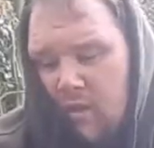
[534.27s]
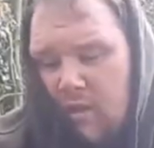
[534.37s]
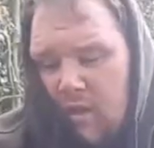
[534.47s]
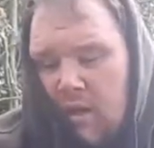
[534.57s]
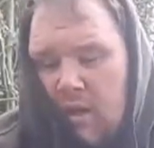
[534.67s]

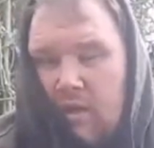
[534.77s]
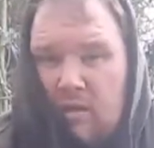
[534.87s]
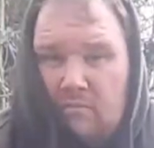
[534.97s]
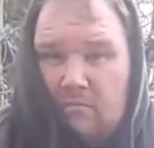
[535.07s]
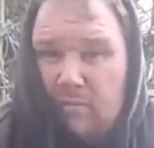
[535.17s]

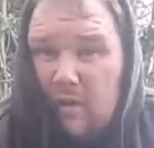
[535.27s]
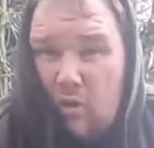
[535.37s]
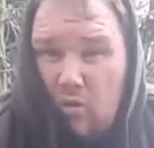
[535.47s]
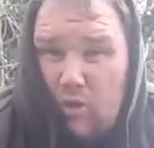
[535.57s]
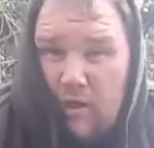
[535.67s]
there's
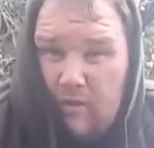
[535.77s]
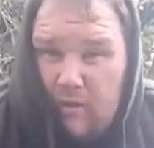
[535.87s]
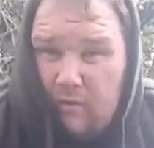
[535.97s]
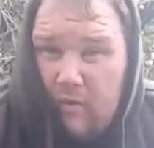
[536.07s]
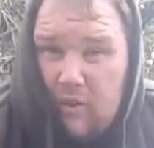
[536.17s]
no chance of
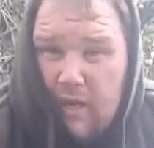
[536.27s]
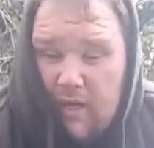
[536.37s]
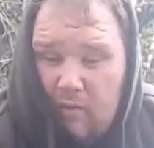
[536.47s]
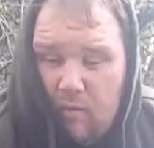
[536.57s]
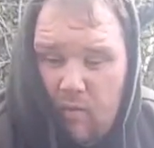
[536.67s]
the fish getting
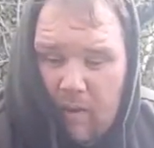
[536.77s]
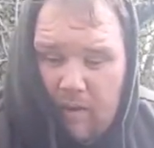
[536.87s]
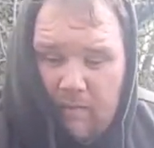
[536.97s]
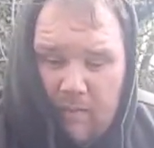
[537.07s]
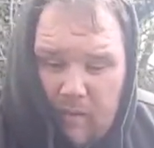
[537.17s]
out as
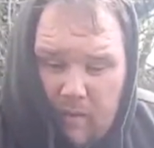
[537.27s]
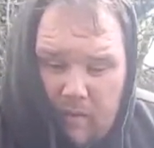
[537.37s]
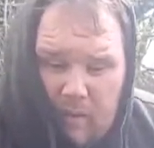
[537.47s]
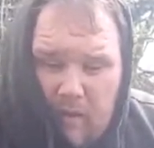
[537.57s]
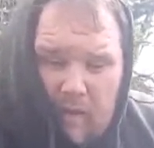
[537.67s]
well.
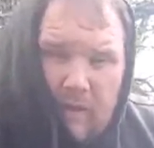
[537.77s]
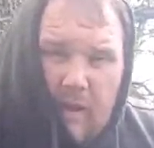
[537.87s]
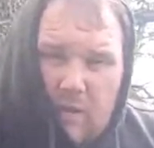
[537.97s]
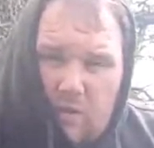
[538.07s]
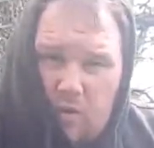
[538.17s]
The
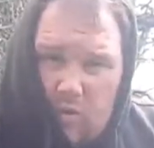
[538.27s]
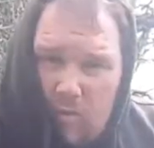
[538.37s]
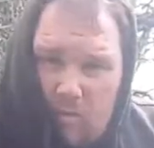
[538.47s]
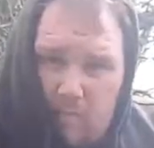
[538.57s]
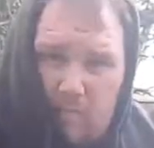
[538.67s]
actual
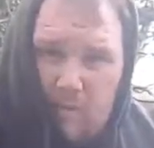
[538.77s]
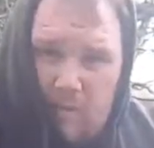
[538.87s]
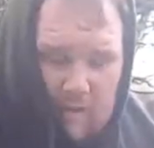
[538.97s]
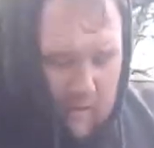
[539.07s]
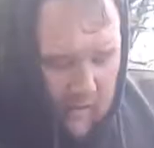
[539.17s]

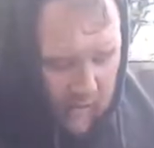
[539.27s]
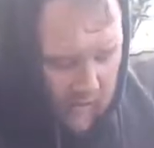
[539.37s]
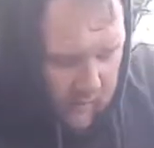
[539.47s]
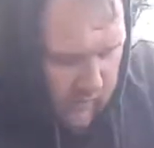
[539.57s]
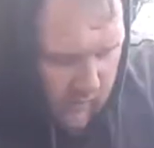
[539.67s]
sling
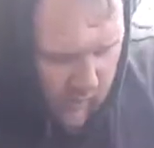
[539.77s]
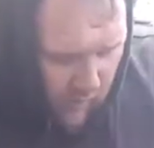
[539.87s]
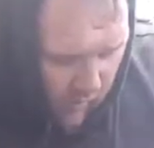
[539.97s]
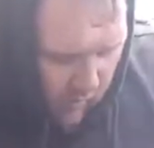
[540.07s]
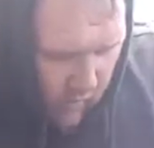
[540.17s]
got